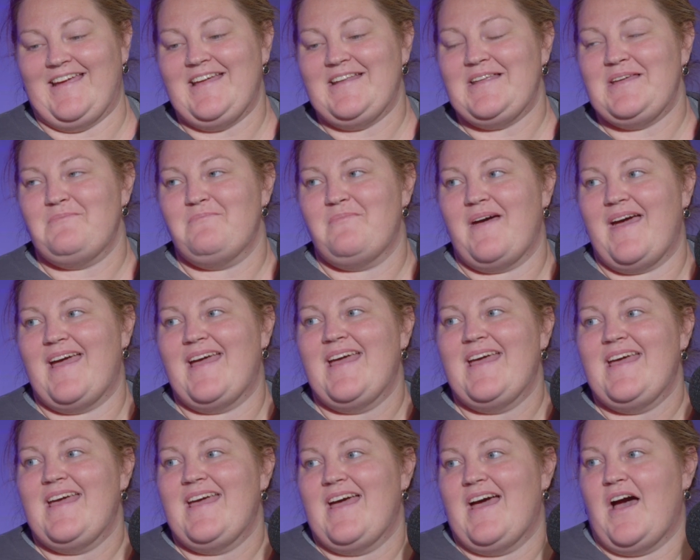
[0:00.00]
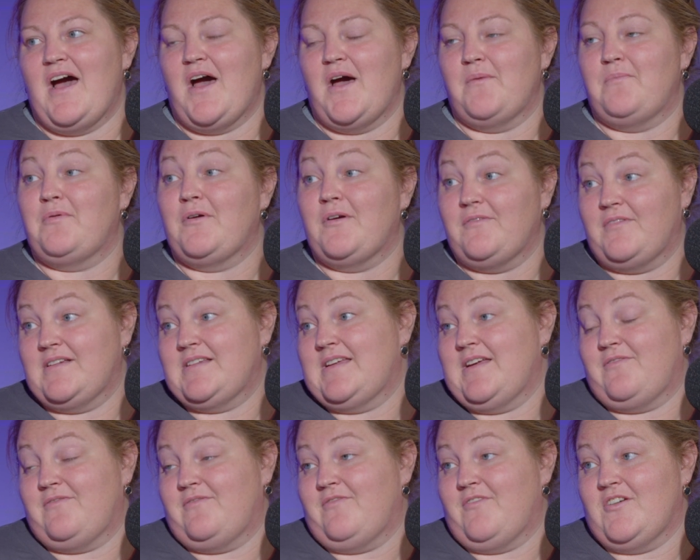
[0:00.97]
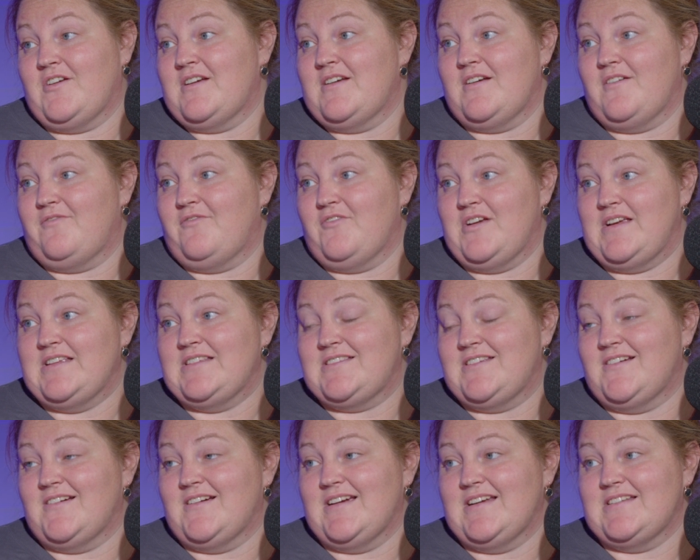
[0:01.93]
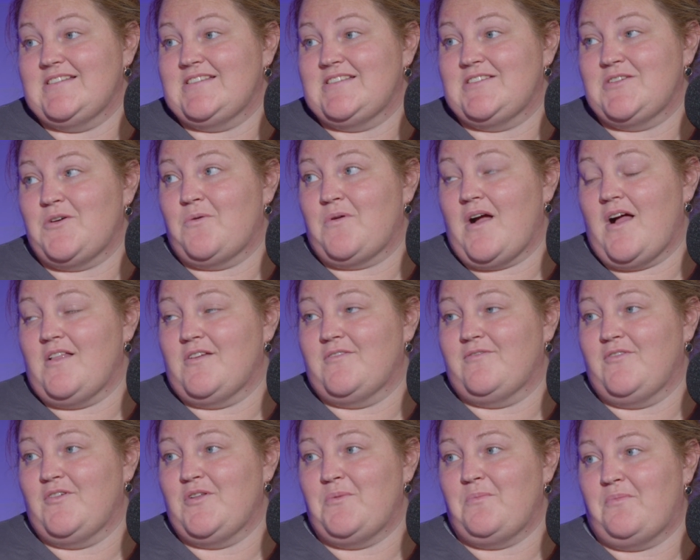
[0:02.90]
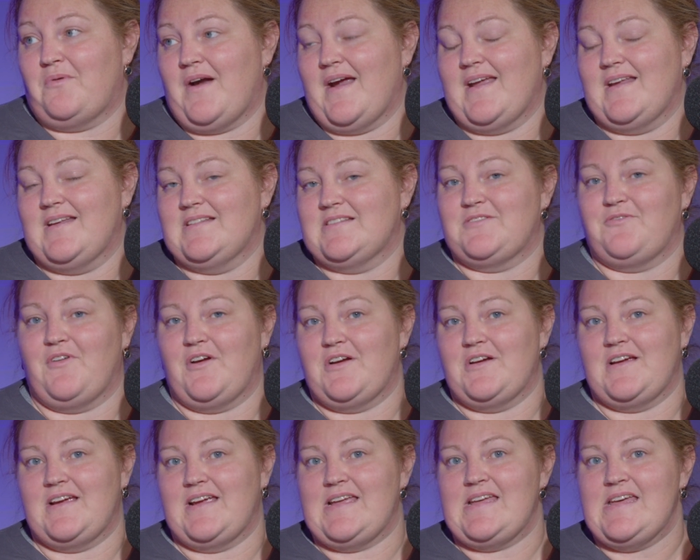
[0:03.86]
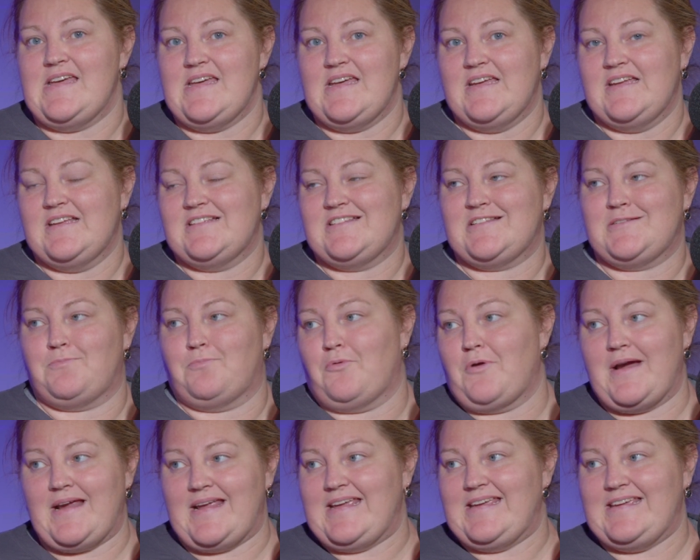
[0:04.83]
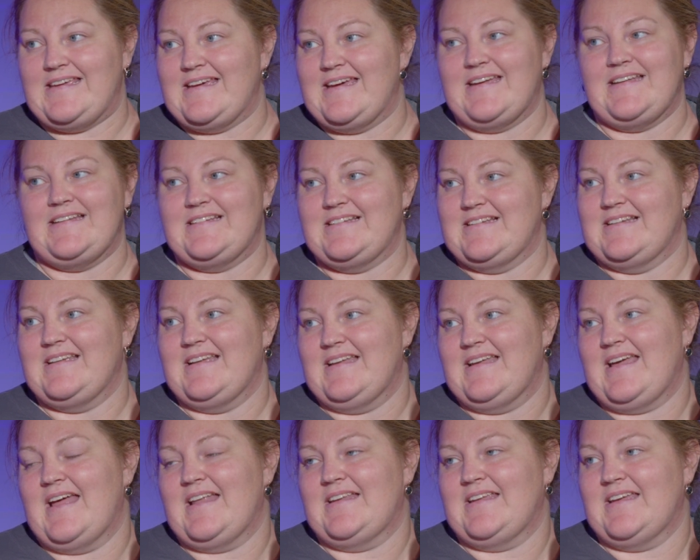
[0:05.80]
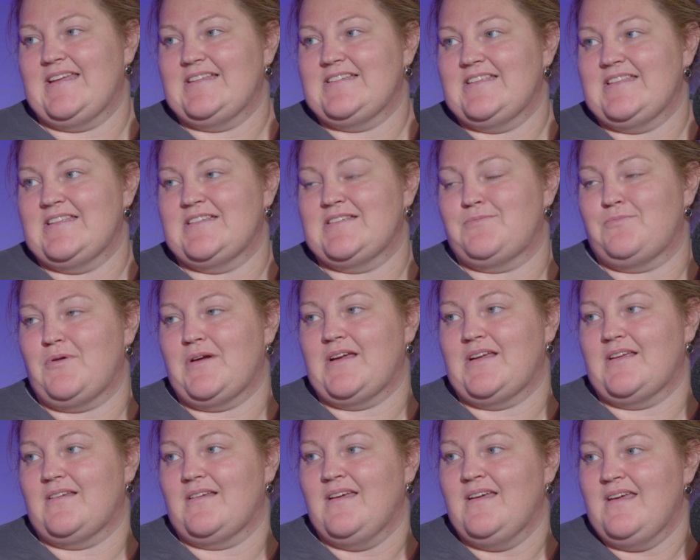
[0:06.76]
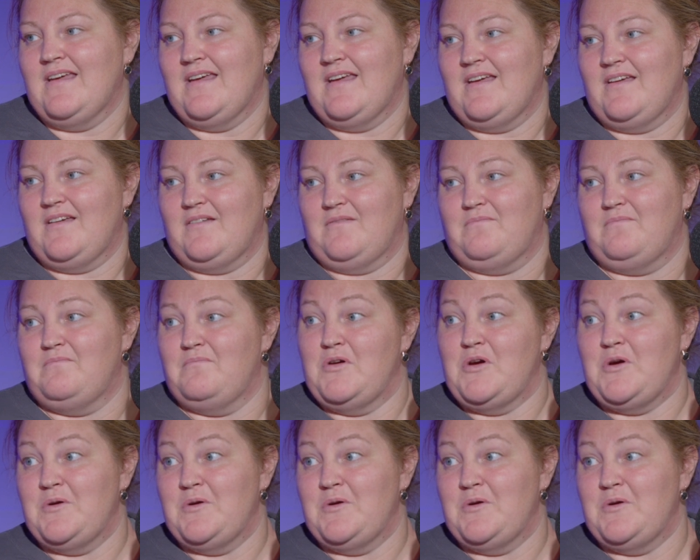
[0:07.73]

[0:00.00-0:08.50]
candy, but uh, perfect gift for for Easter. It's so colorful and bright. It's very springy and getting you into the spring mood. I